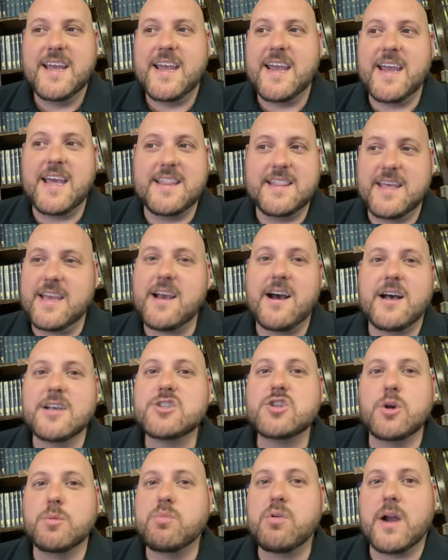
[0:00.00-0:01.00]
and they
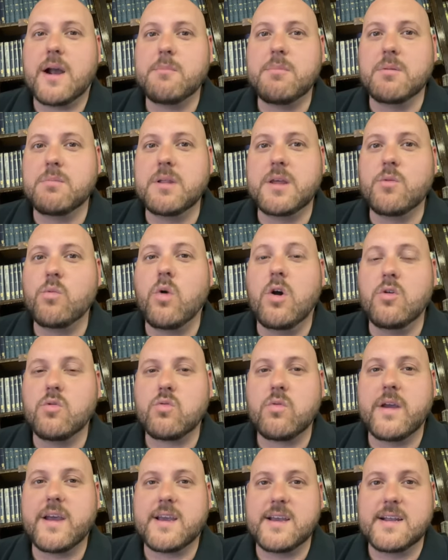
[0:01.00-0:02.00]
also probably won't
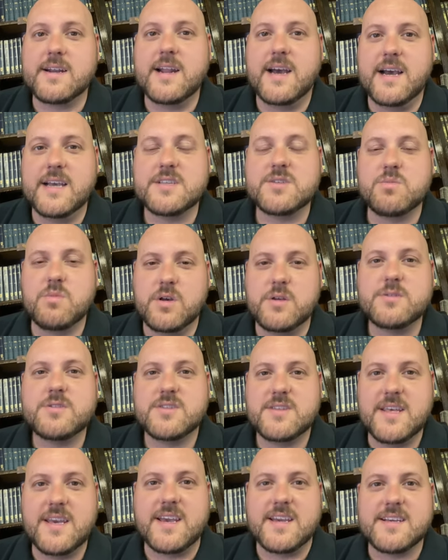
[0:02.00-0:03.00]
recognize
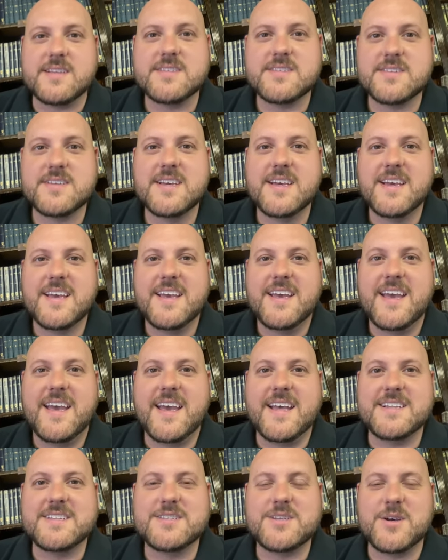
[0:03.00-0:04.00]
most things.
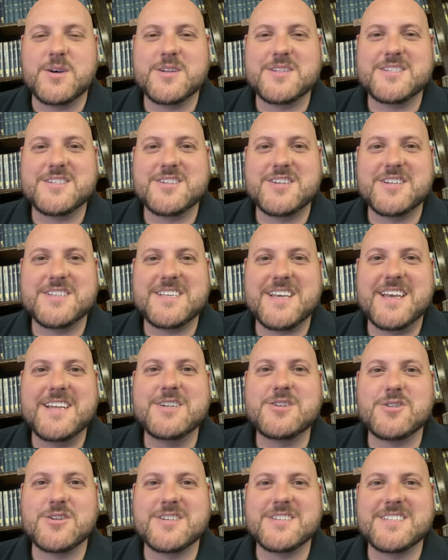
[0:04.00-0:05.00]
And so it's just
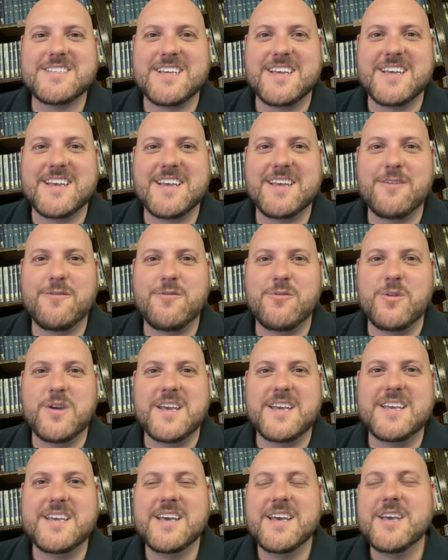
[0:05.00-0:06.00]
interesting if
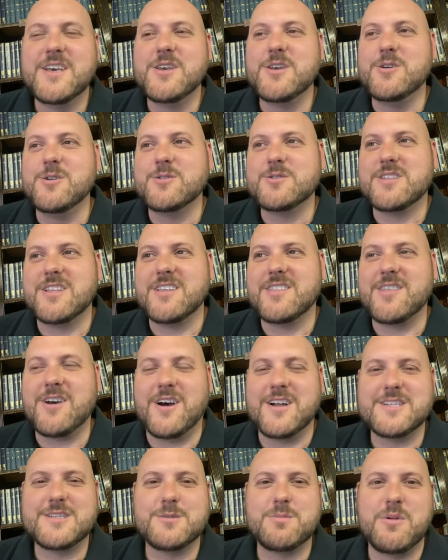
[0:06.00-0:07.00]
we use the
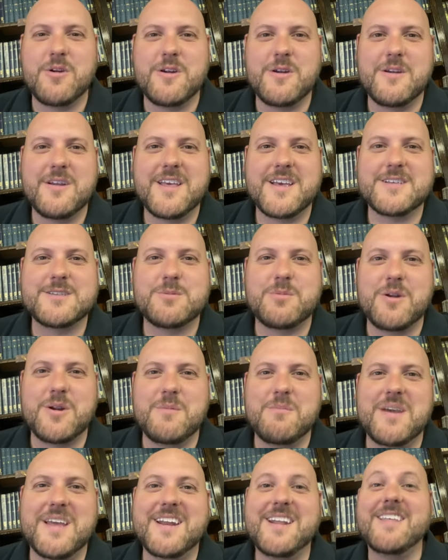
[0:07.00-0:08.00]
thought
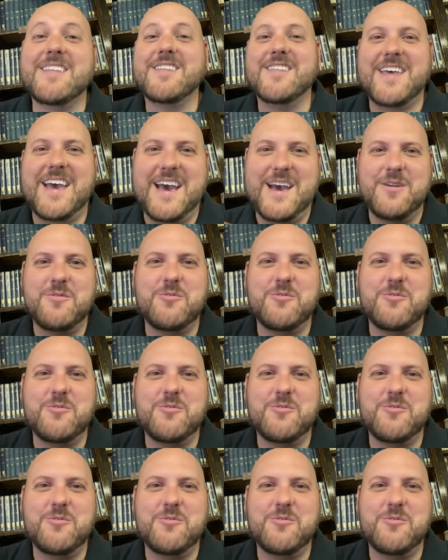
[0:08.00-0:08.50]
experiment that